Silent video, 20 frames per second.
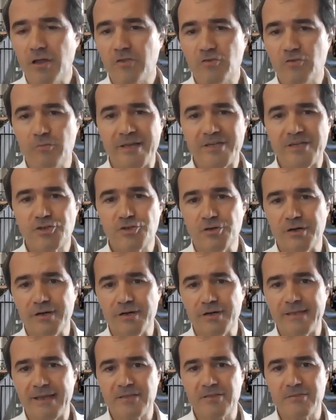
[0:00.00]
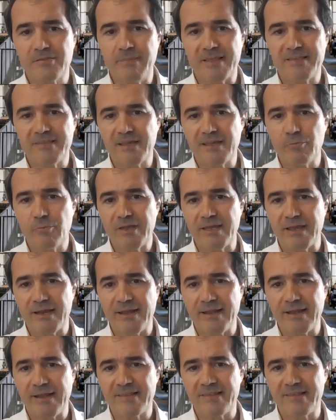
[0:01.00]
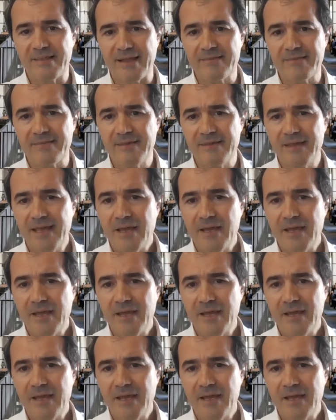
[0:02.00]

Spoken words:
to make sure that basically we can enhance that,